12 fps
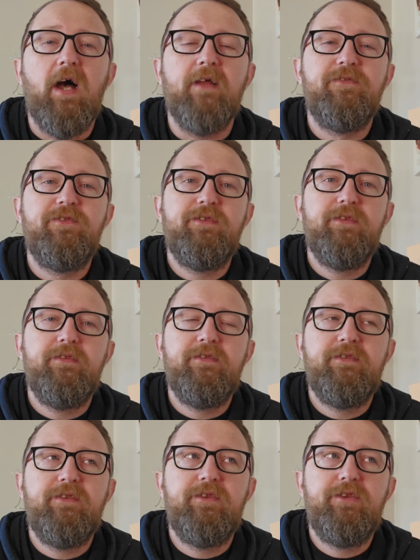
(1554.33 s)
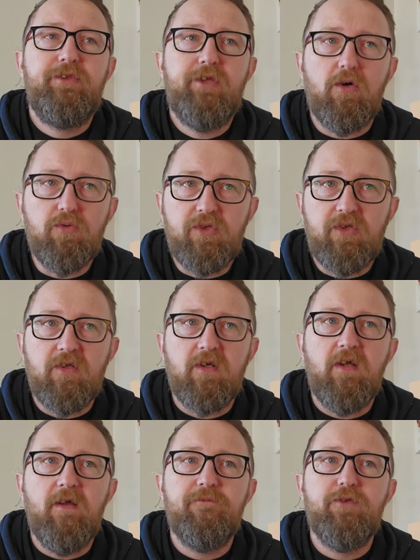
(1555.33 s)
I doubt
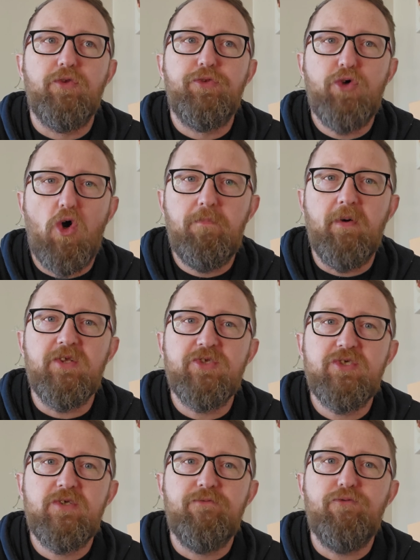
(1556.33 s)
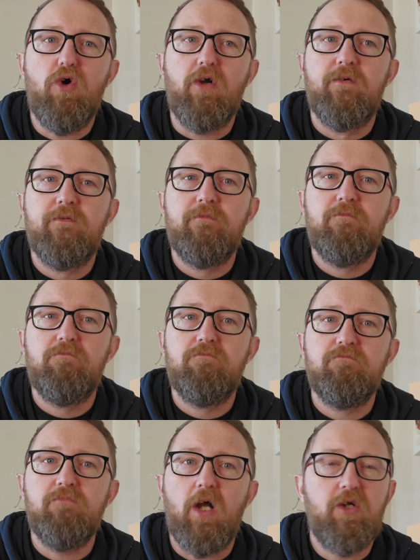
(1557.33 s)
if they'll top it in season four.
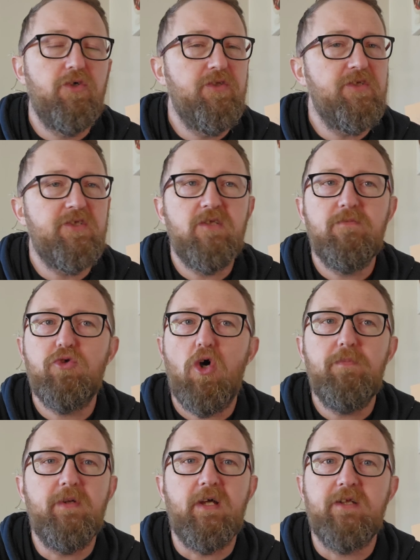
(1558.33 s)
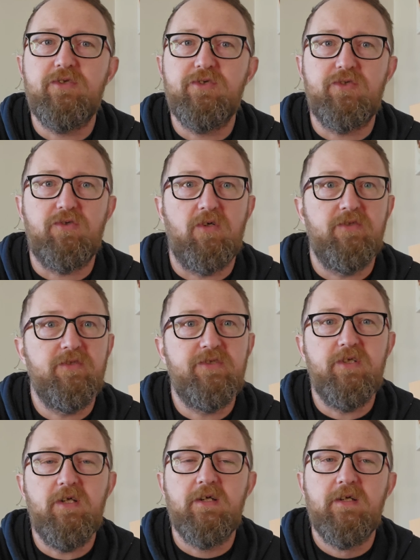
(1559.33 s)
I couldn't see them topping it. I just couldn't
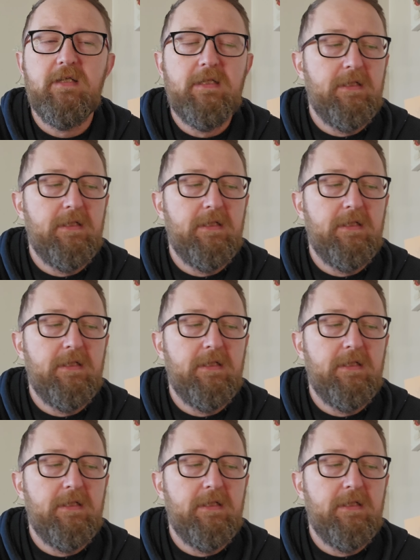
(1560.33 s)
see it.